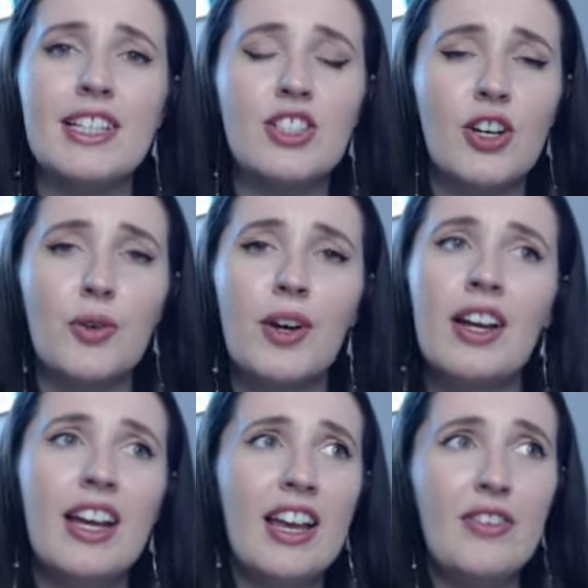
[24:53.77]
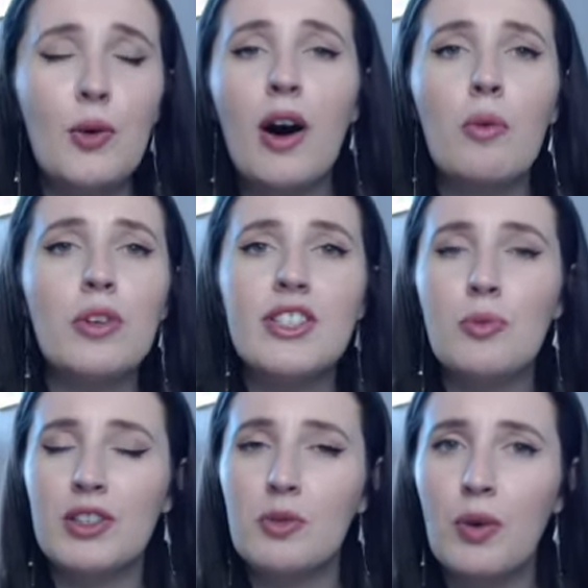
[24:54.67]
So if you are wanting
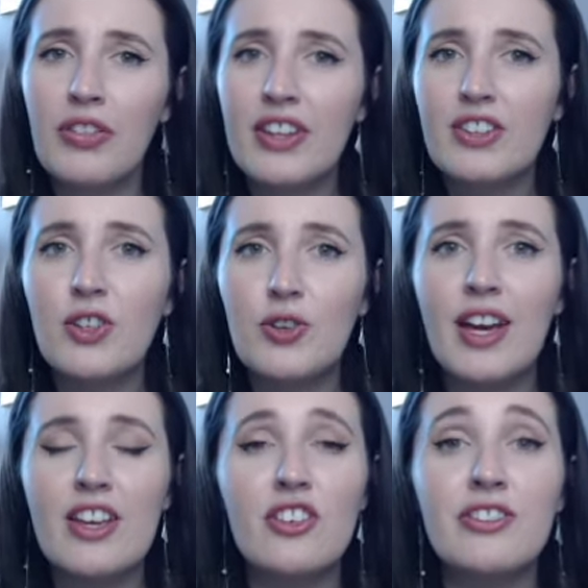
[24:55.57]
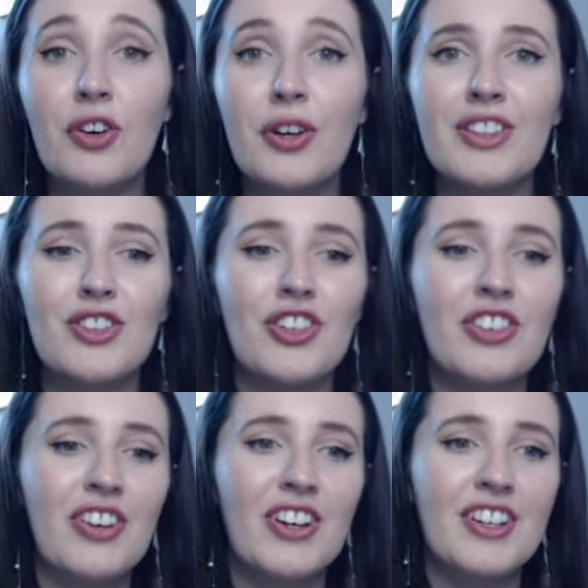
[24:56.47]
one-on-one, then do get your foot in the door
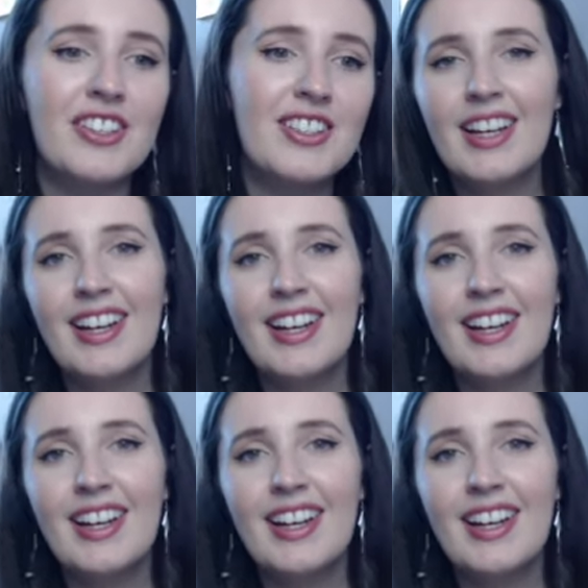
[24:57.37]
first.